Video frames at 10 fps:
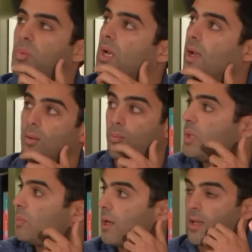people
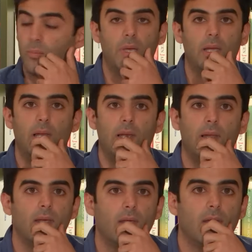like
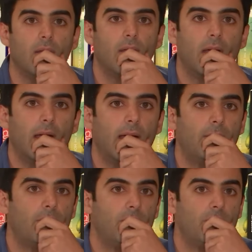Bill
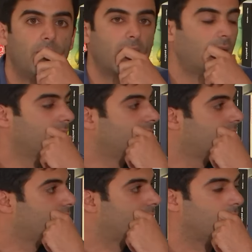and
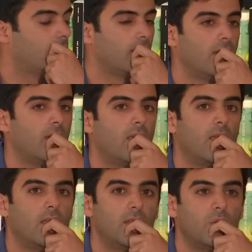Susan,
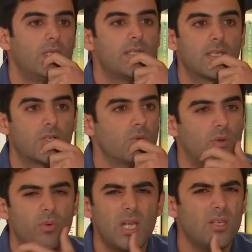you know, these
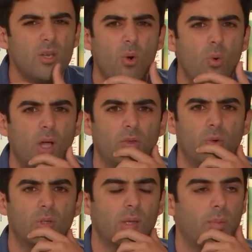issues, really no one
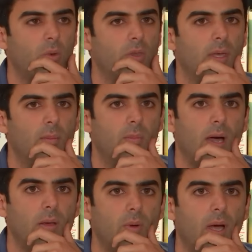talked about
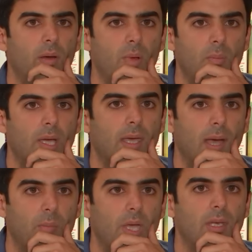them. I remember
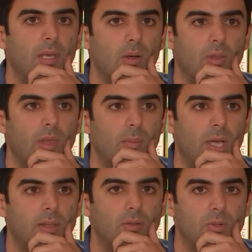campaigning on
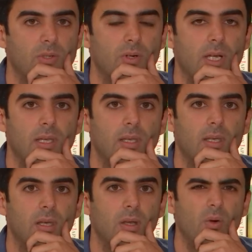them, and it was
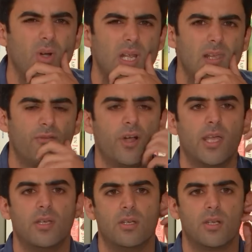really, really
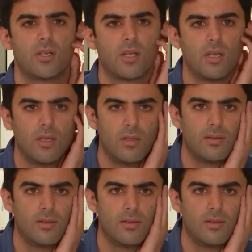fringe